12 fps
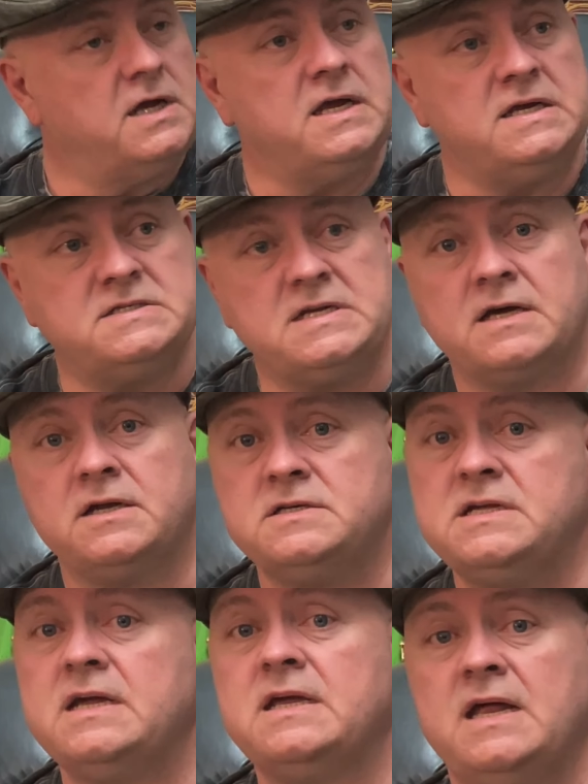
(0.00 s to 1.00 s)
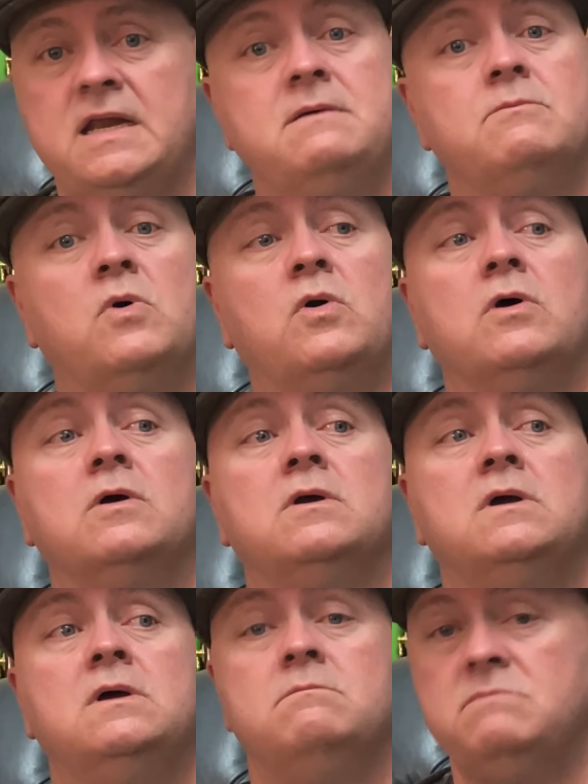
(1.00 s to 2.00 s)
He's not going to take any more
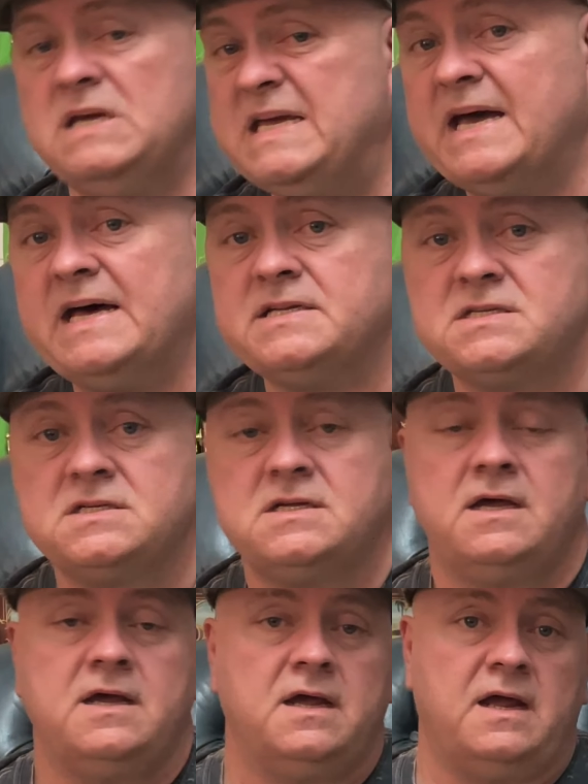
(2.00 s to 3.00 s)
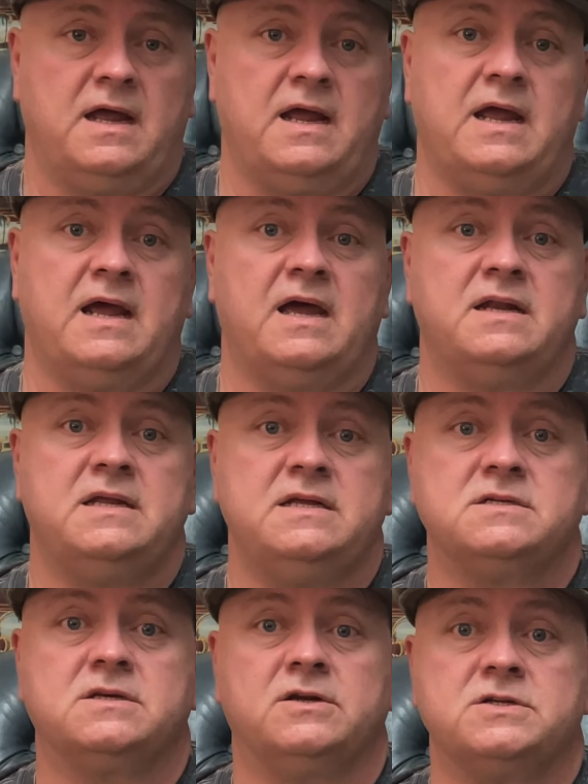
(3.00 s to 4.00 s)
BS and
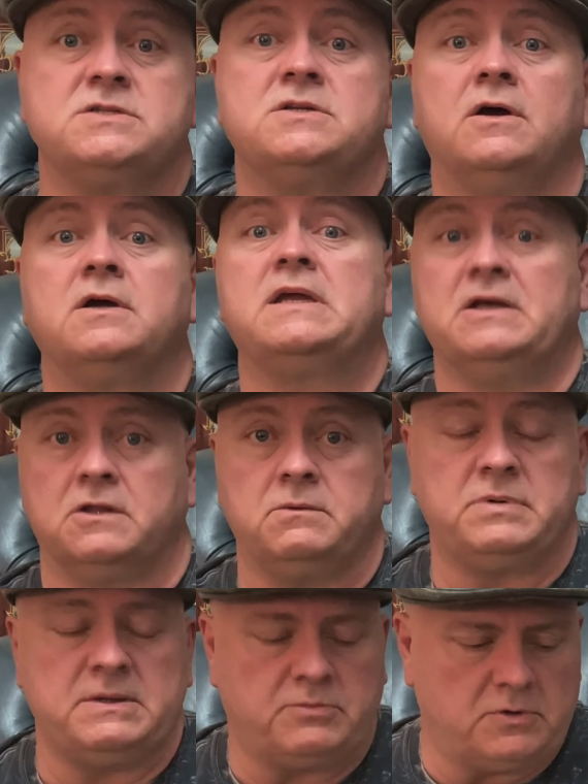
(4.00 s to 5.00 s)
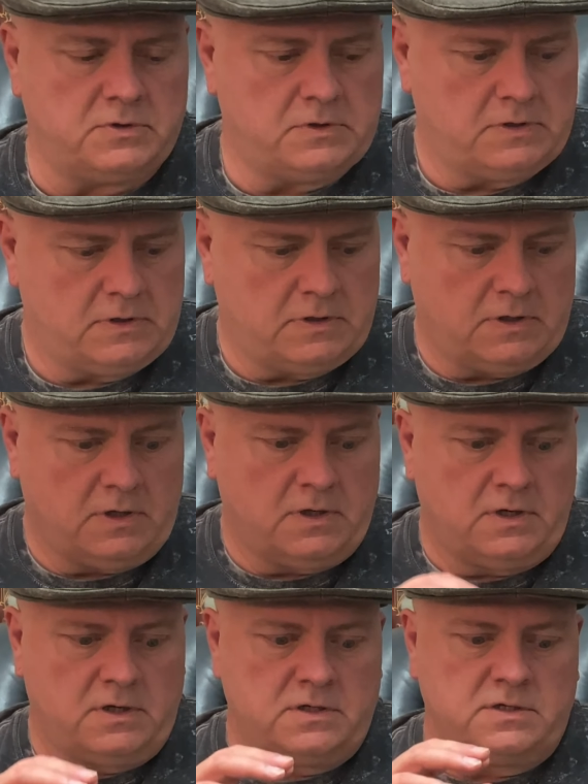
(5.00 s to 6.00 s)
he's going to start killing people.
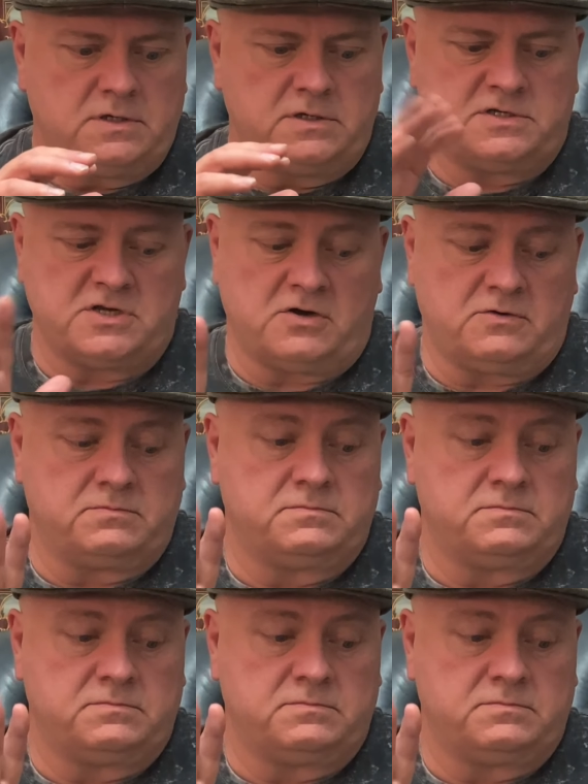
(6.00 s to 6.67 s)
So